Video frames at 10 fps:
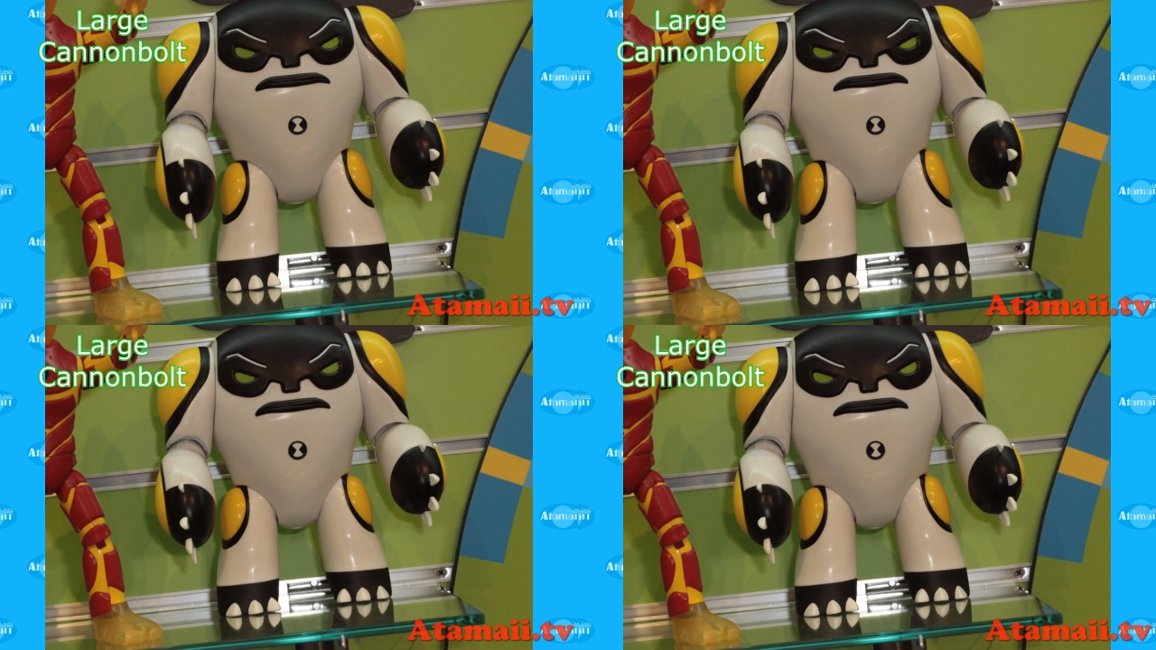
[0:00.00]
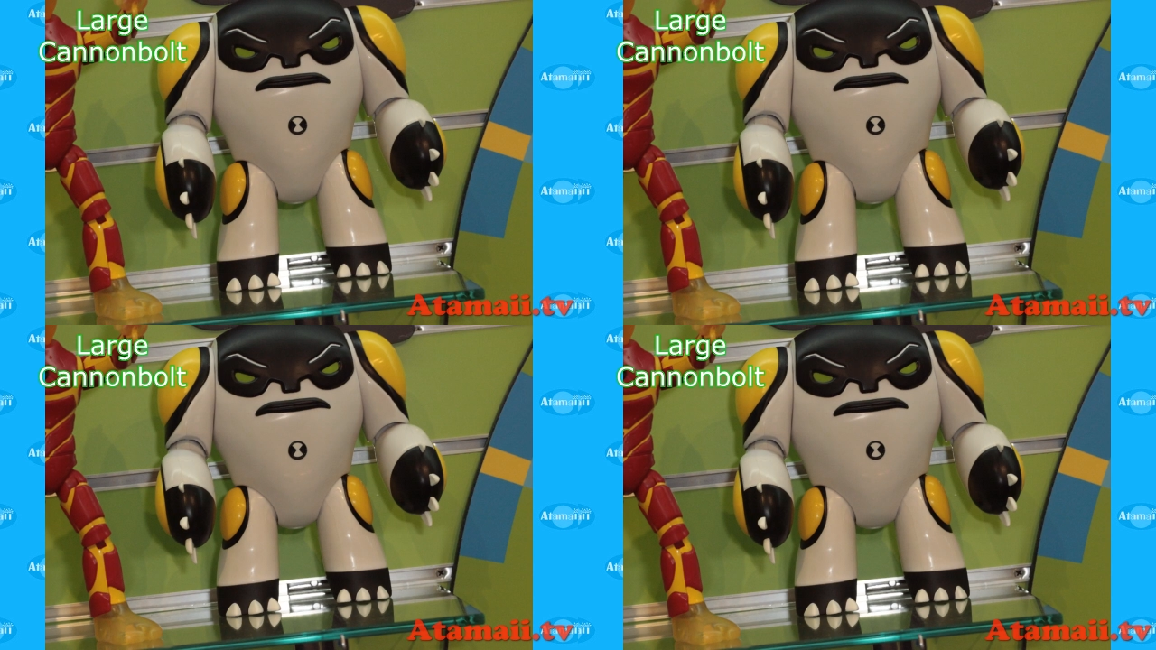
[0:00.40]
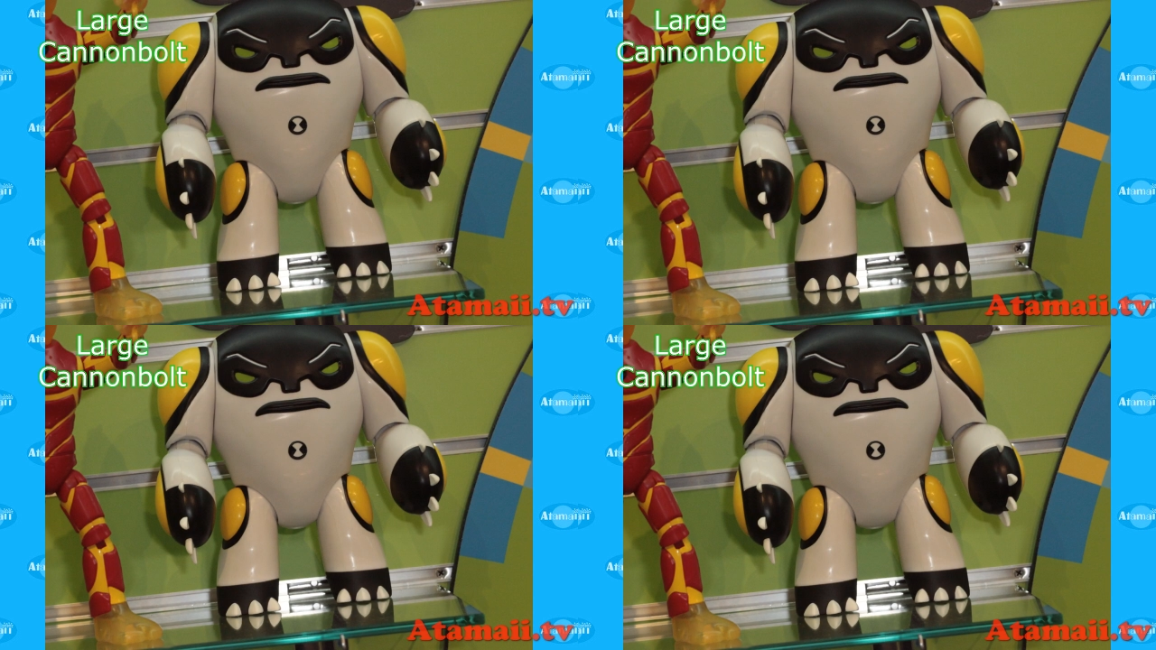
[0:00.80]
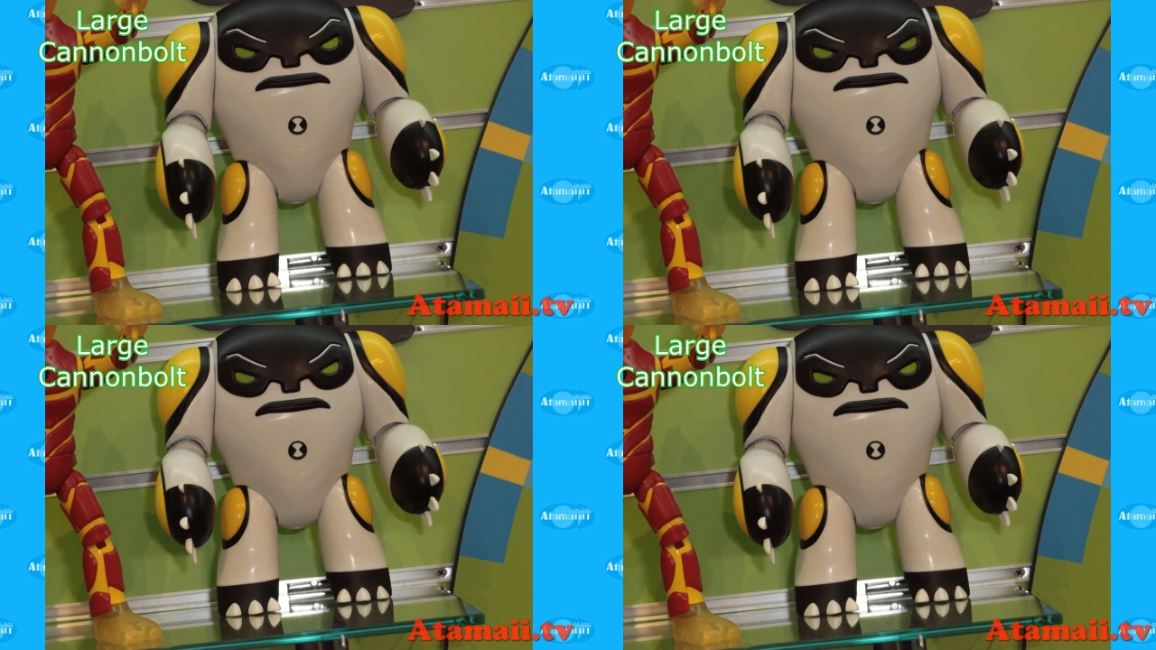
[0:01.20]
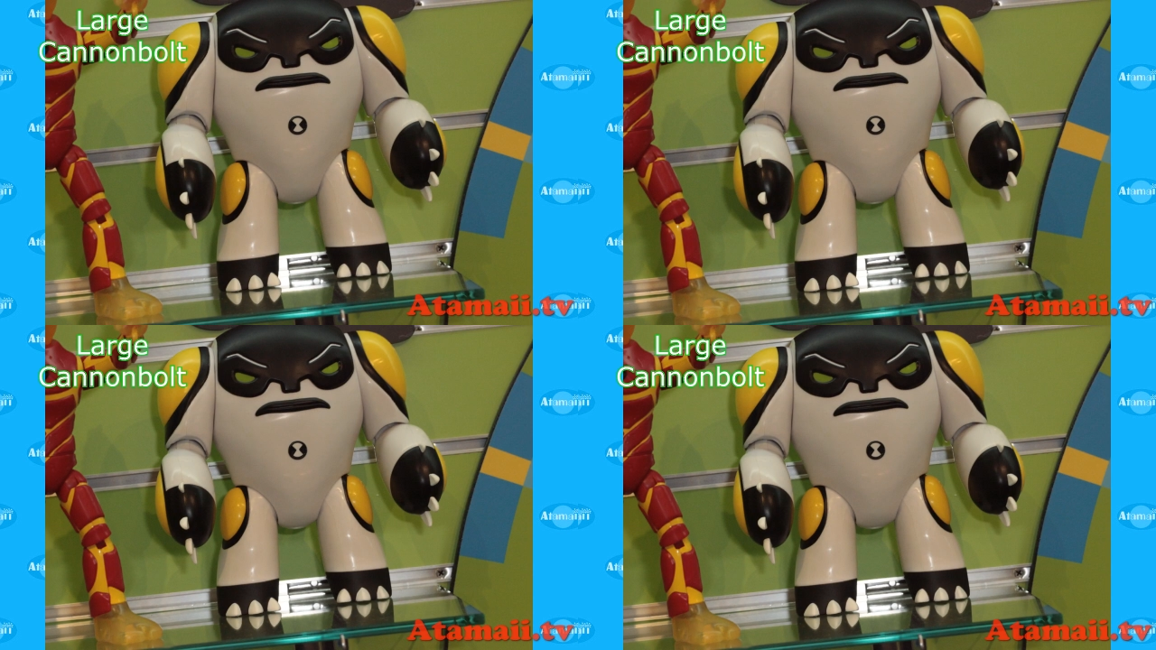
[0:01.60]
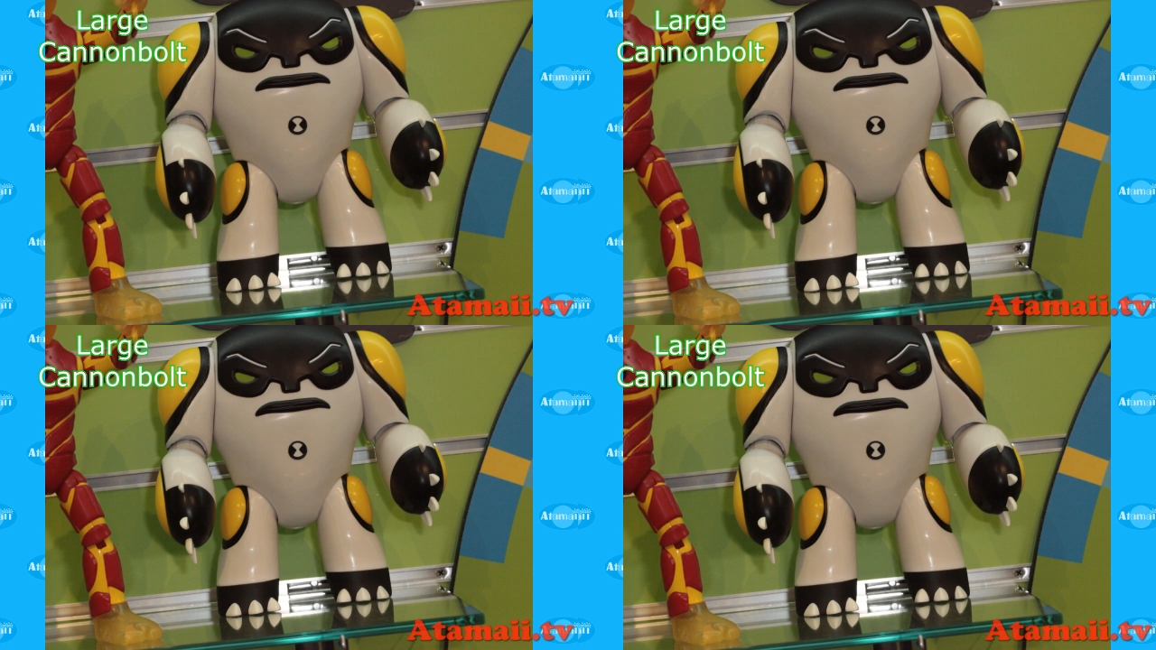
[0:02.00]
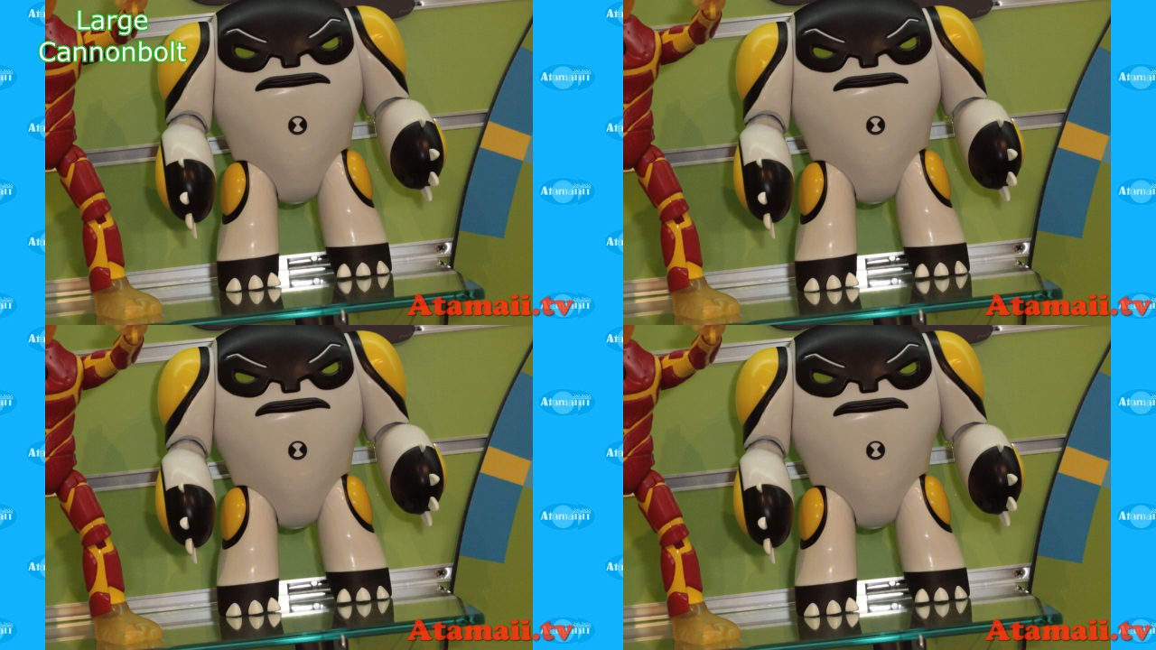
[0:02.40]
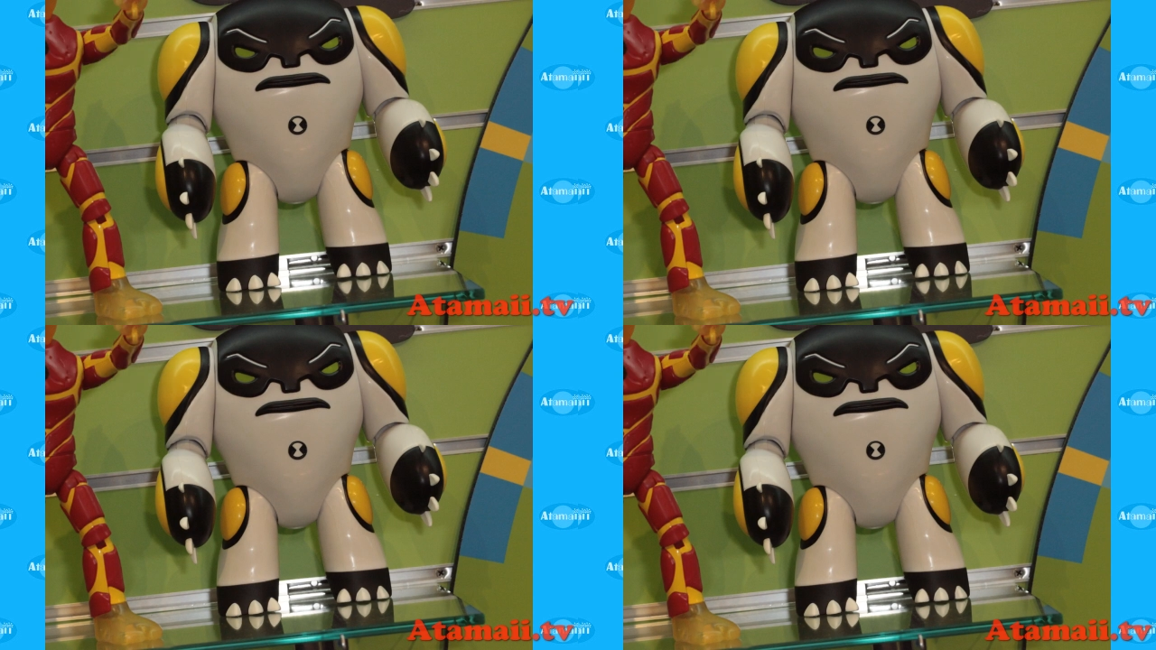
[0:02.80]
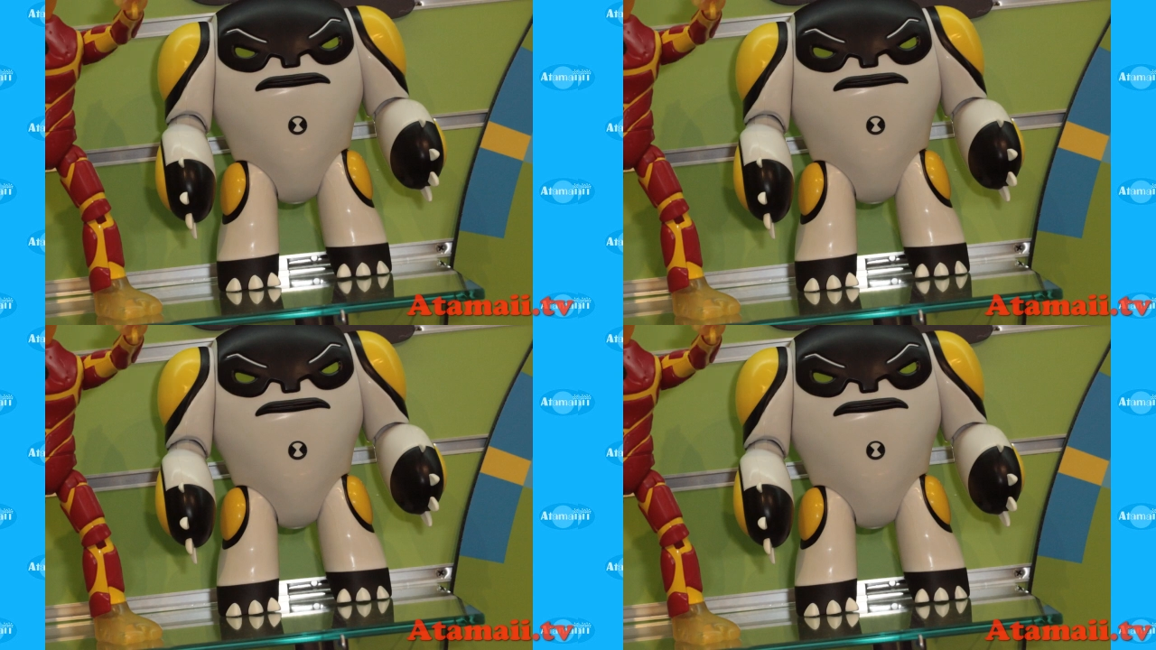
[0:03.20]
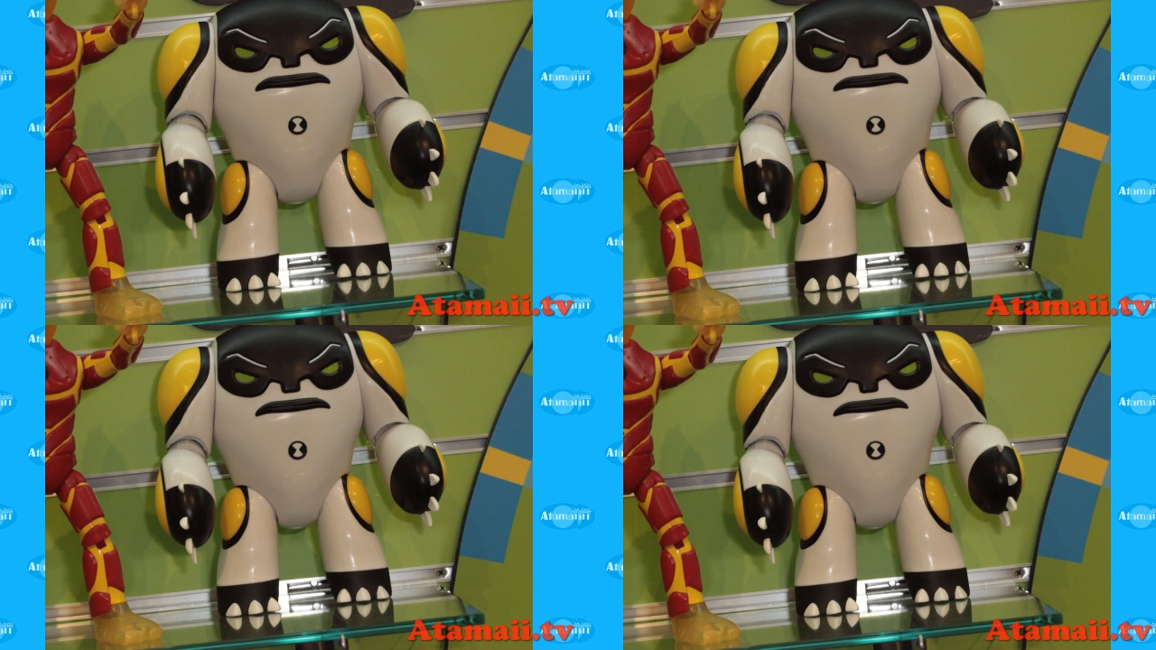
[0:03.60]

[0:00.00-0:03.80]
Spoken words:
[unreadable: no face in view]